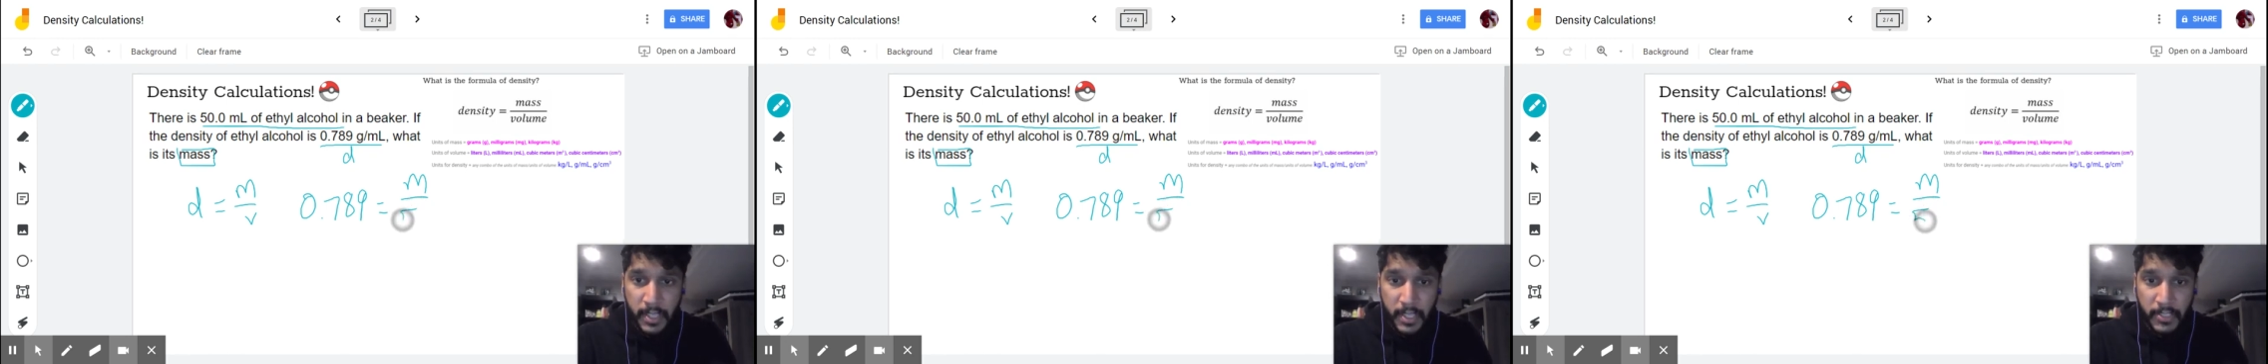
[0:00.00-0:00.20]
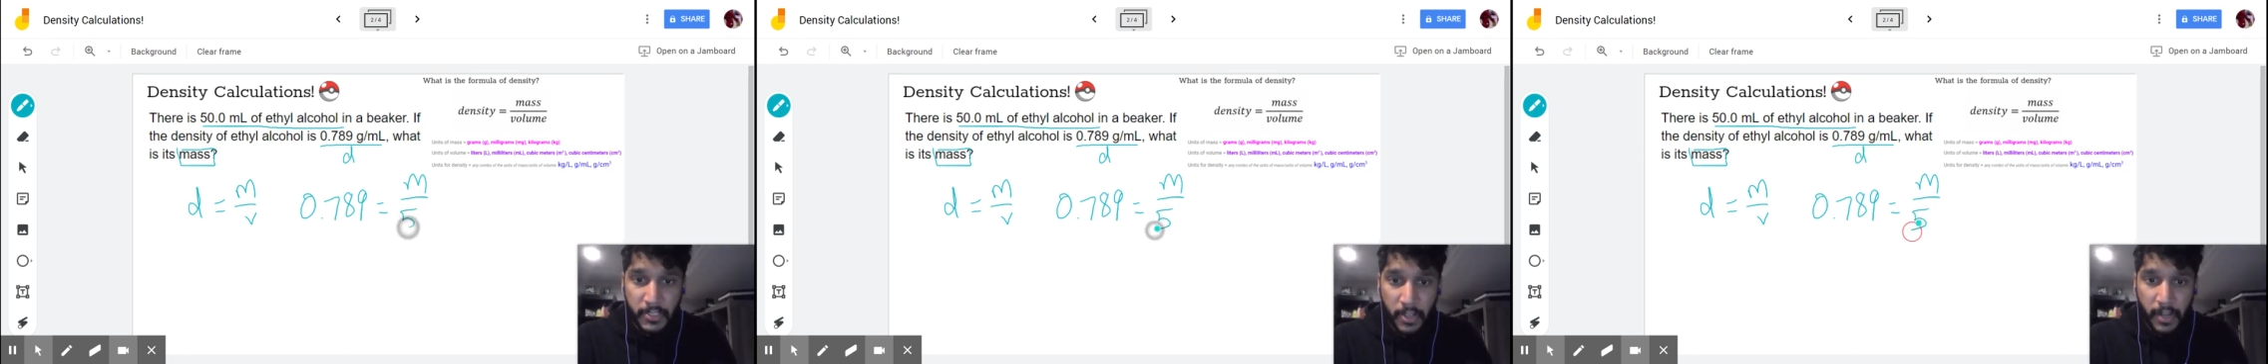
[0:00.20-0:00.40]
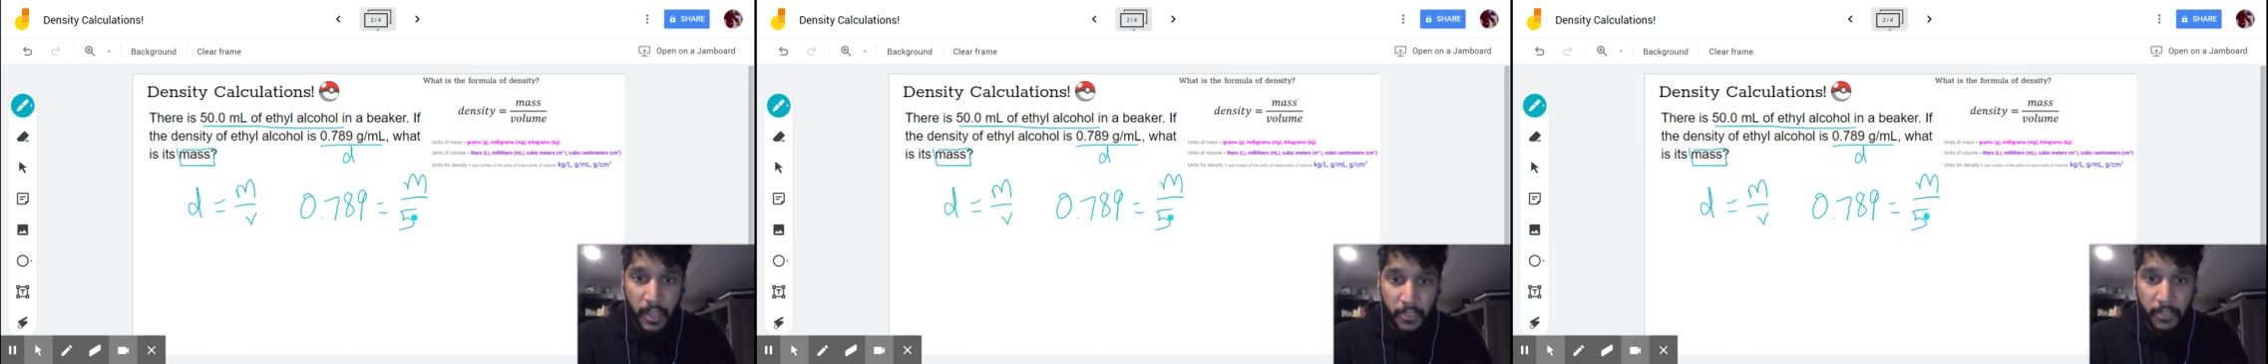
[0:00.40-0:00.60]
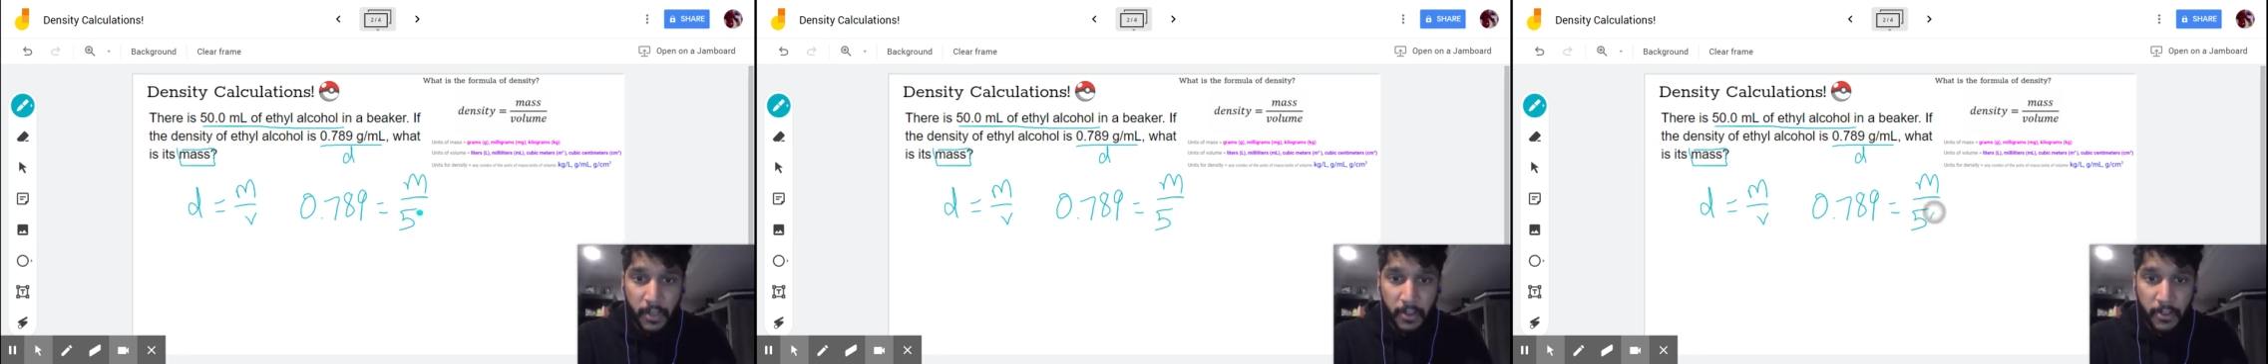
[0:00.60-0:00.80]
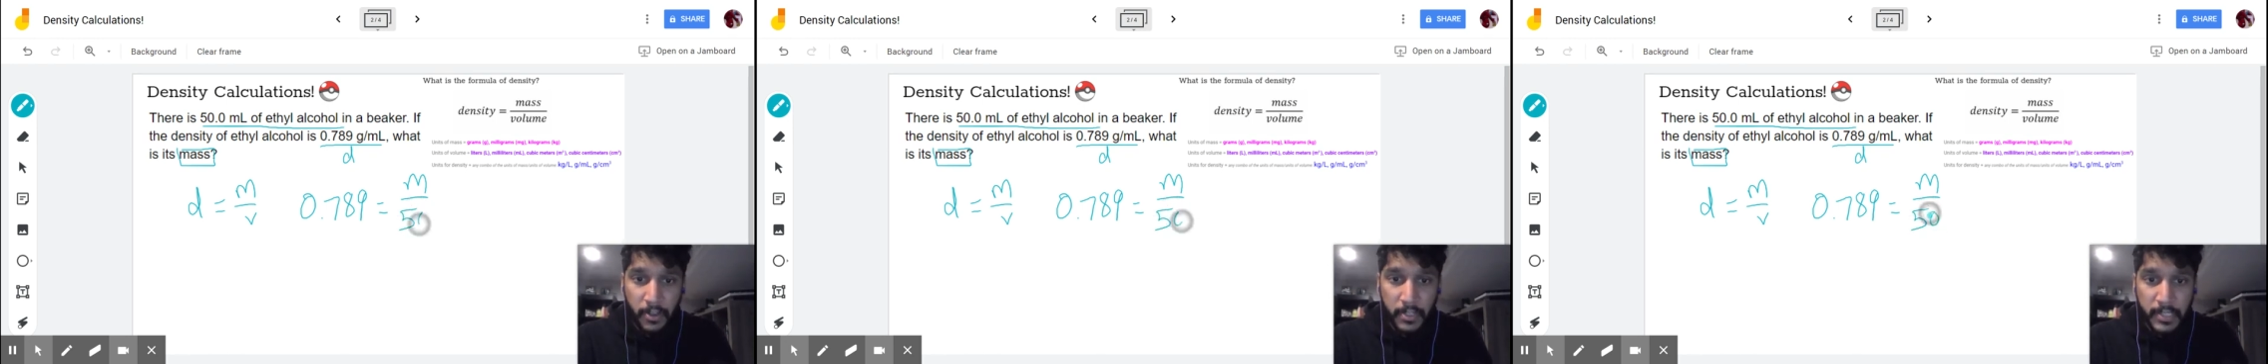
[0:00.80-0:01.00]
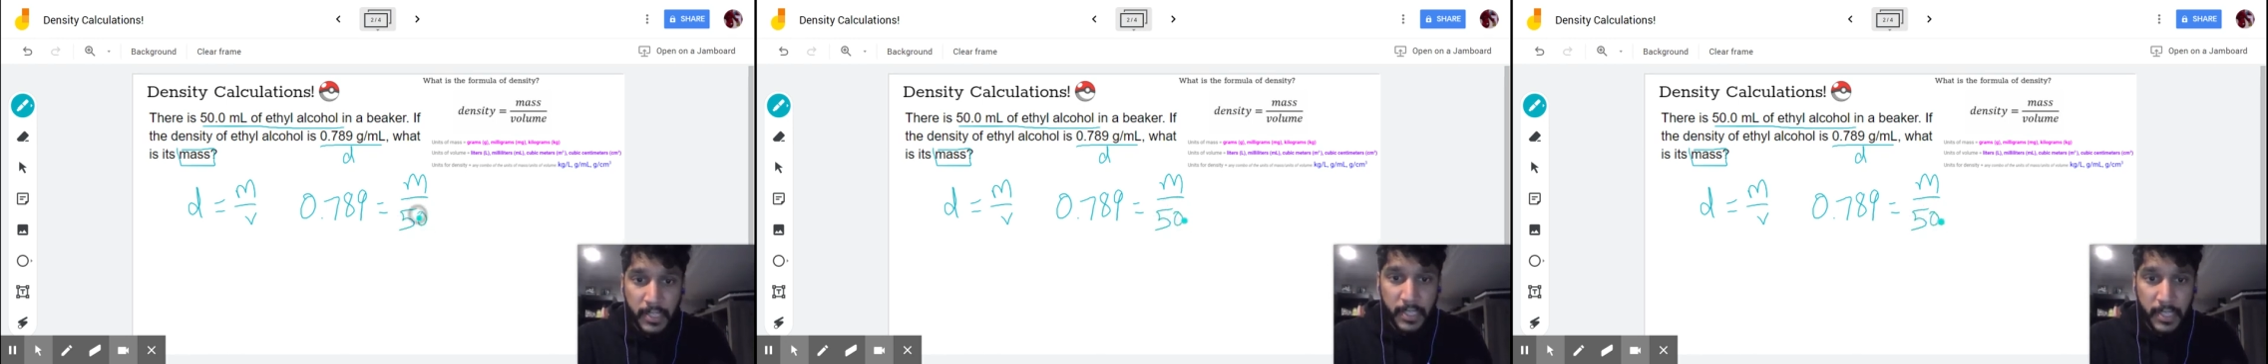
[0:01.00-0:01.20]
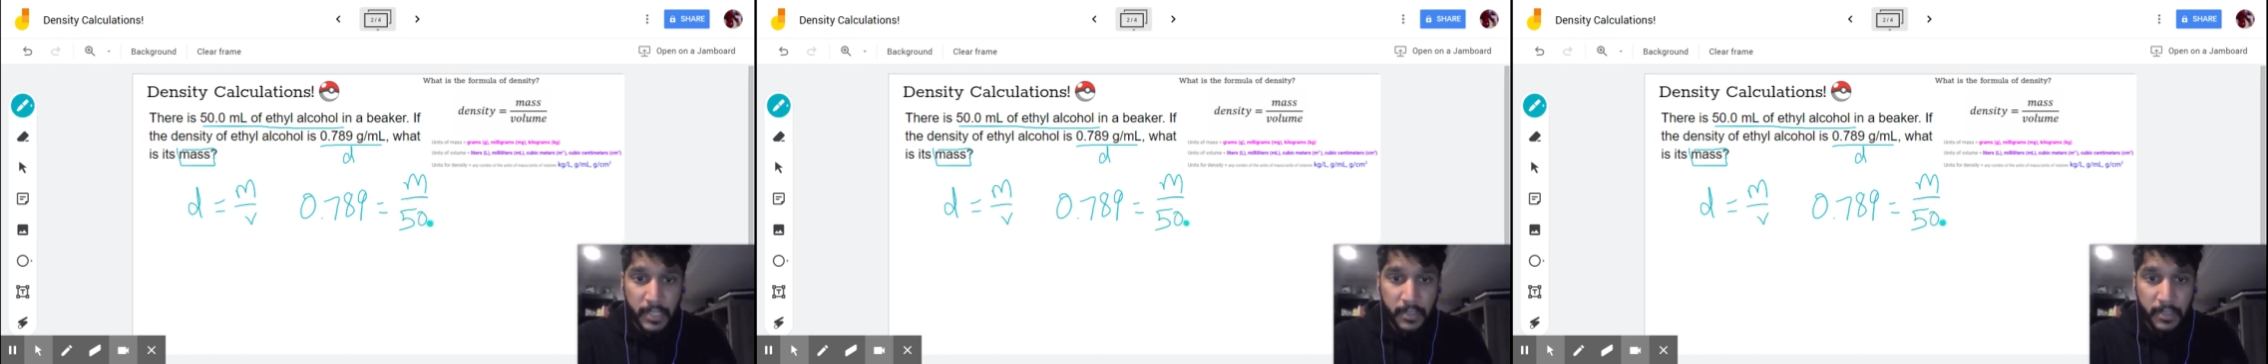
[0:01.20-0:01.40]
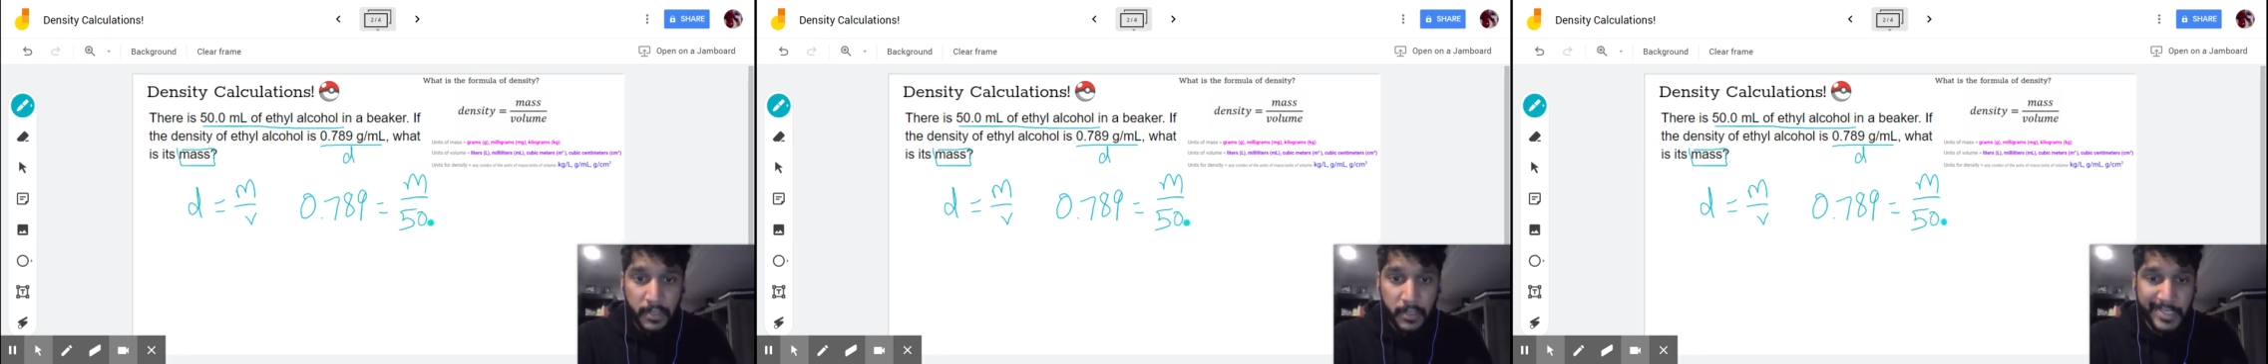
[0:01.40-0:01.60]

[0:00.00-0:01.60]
is our ethyl alcohol taking?